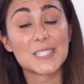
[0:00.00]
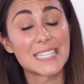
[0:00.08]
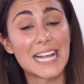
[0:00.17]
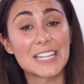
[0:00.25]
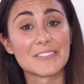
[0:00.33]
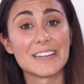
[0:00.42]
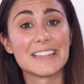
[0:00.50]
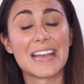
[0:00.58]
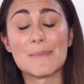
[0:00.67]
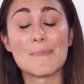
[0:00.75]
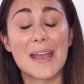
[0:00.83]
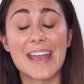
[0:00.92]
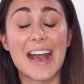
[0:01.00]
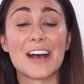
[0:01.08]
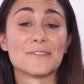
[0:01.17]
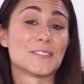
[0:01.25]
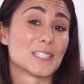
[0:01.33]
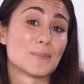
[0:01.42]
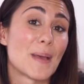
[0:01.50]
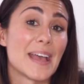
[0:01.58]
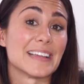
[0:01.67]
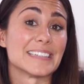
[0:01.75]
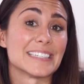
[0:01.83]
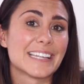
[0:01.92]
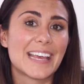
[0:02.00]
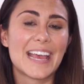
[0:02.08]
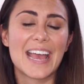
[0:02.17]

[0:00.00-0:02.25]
salary they may have to spend,